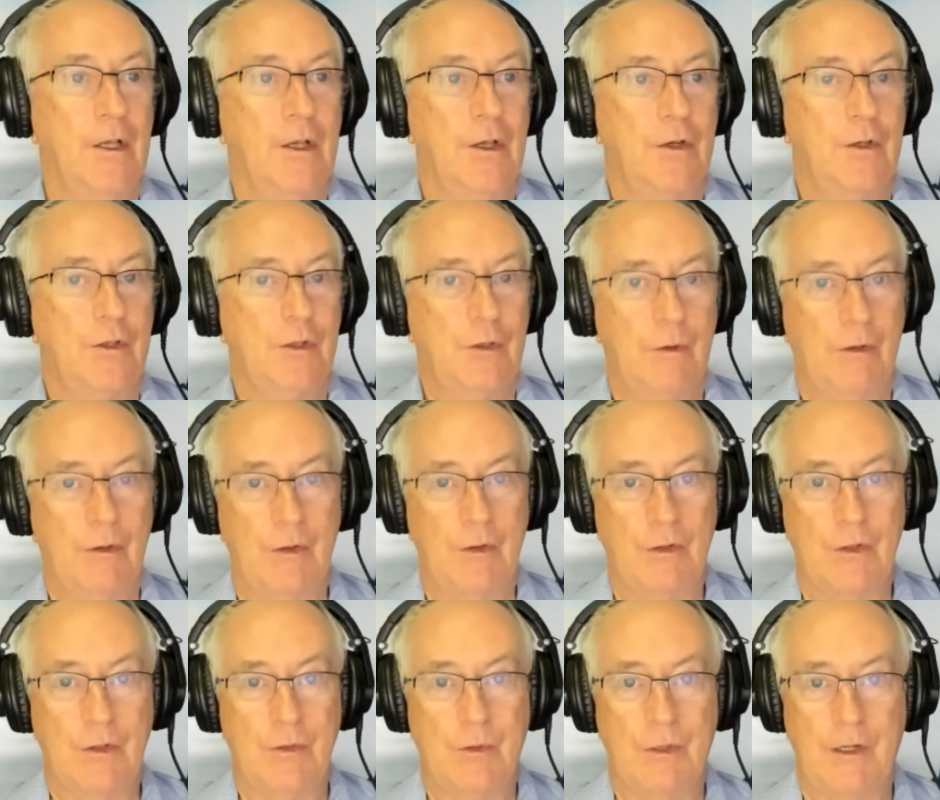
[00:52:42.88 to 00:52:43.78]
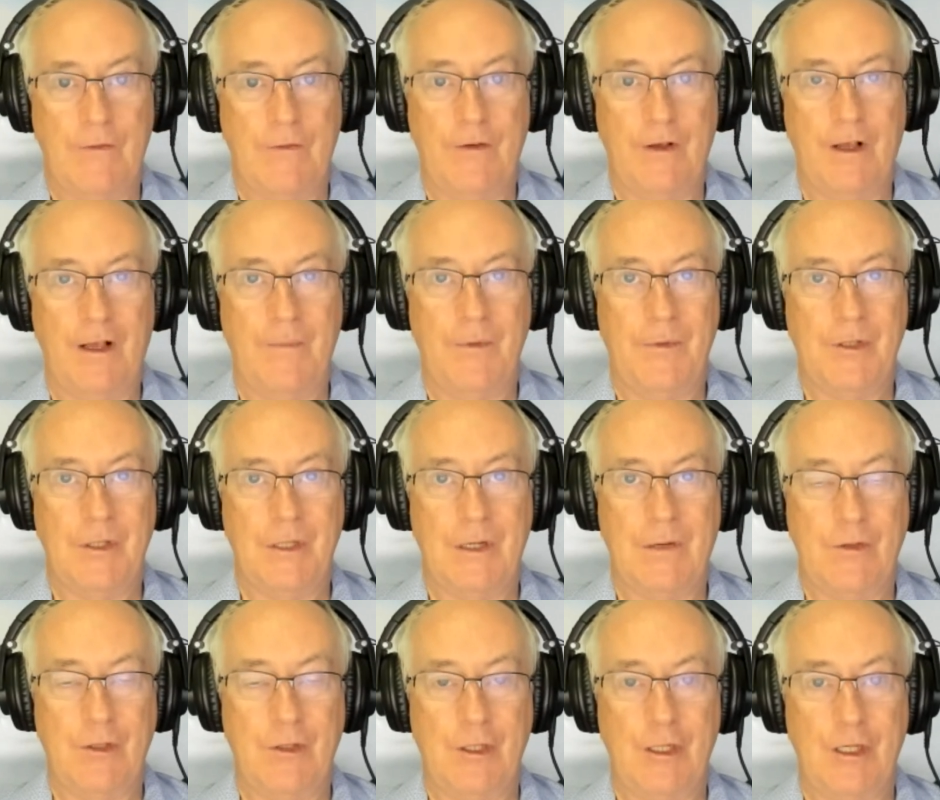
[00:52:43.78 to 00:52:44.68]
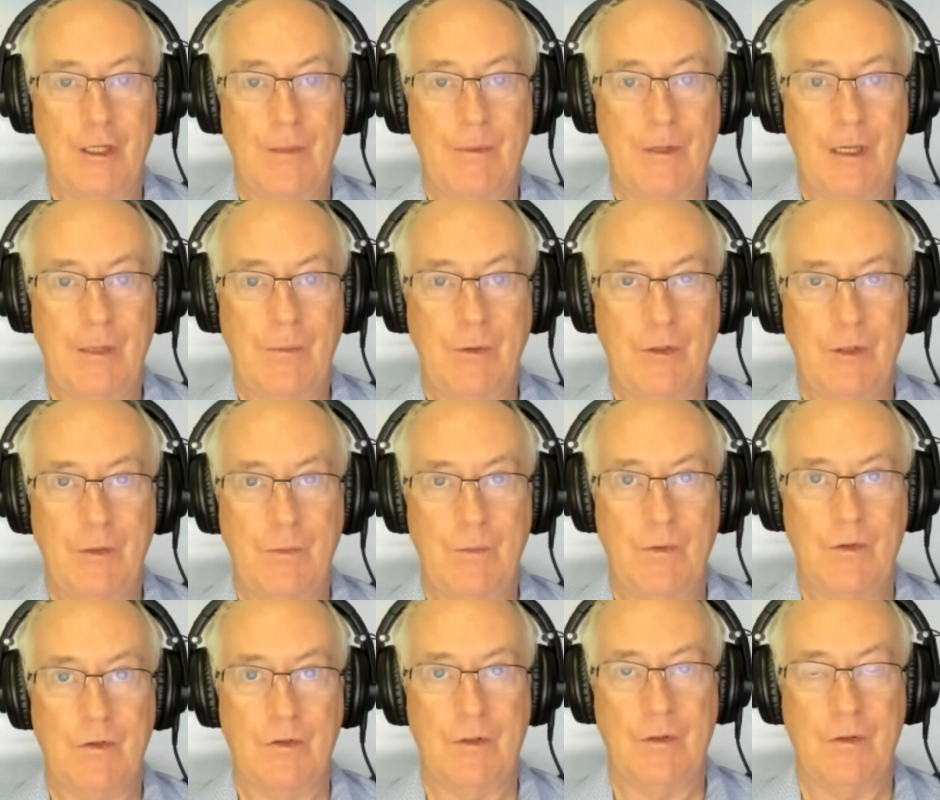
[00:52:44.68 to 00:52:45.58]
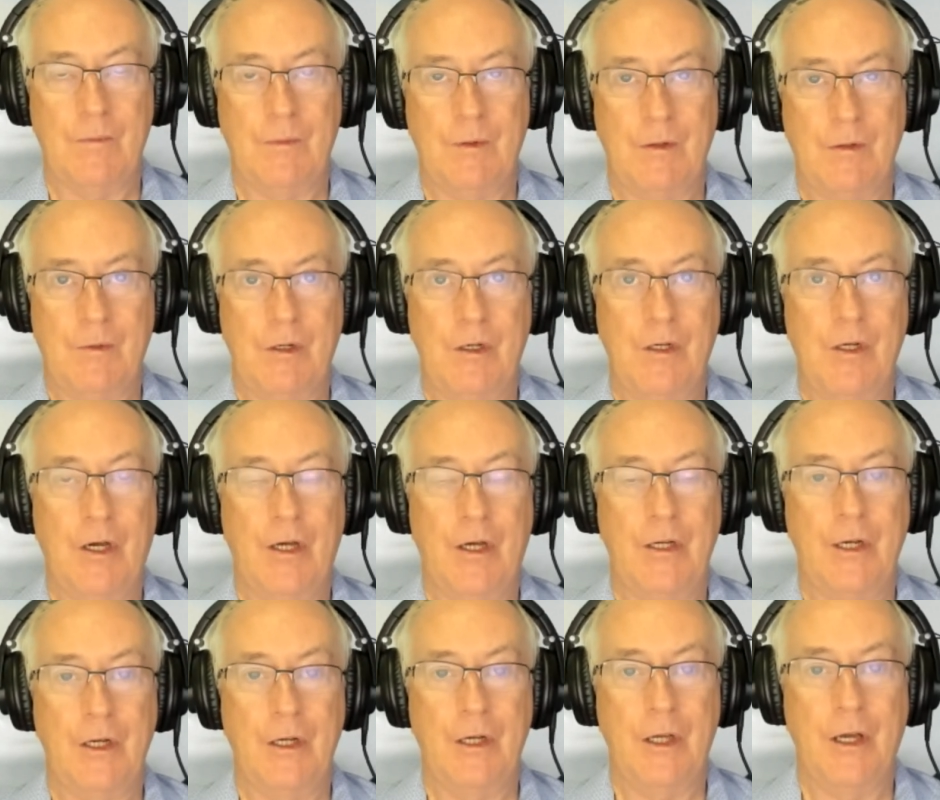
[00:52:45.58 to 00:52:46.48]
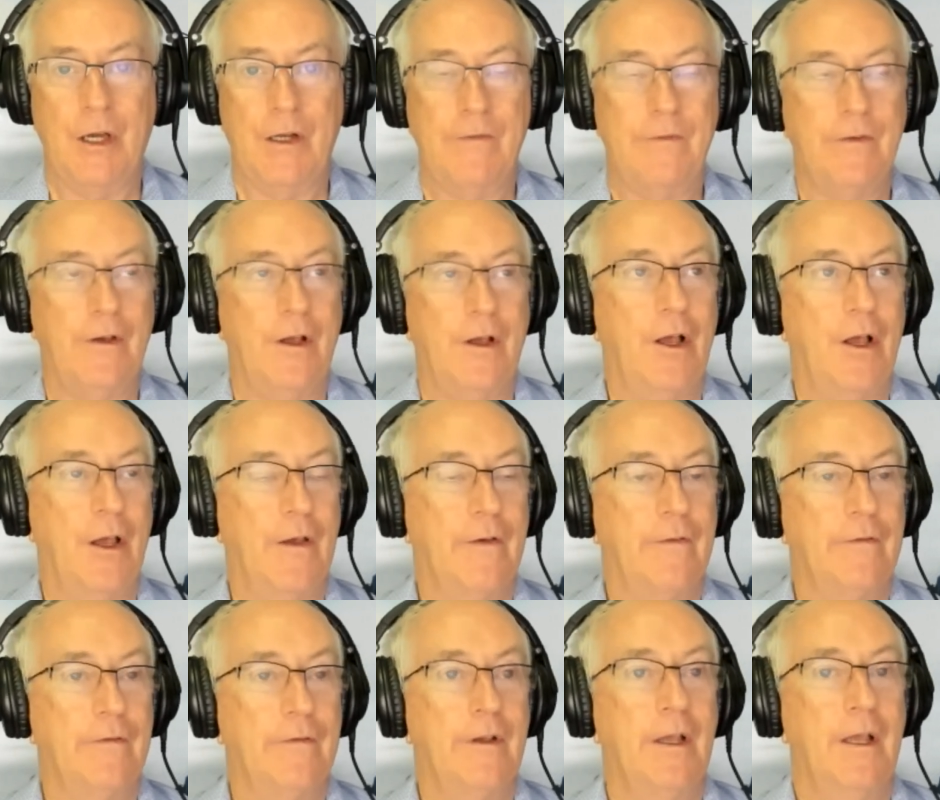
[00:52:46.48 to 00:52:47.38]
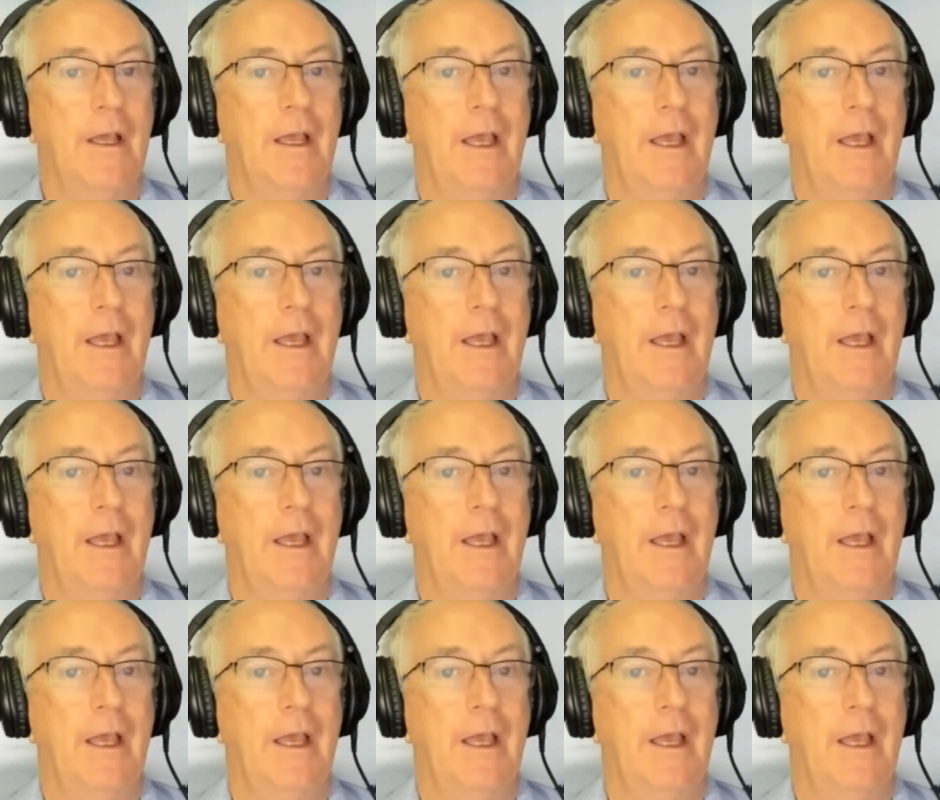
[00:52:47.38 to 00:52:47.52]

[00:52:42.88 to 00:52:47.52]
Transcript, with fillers: two hundred twenty-five percent of G D P, which it was in between ninety and ninety-five,